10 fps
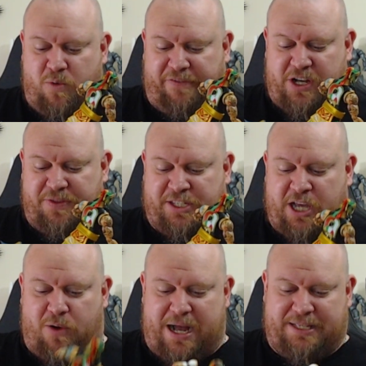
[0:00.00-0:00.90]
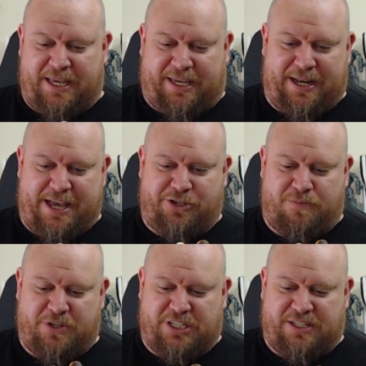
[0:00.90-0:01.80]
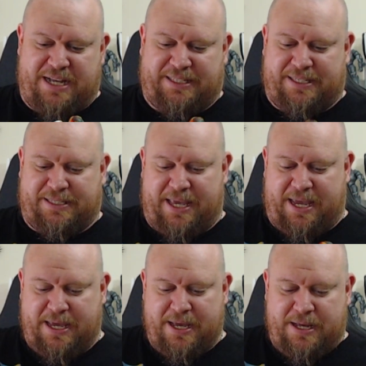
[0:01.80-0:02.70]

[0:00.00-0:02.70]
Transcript: We've got the toe articulation, which is nice to see.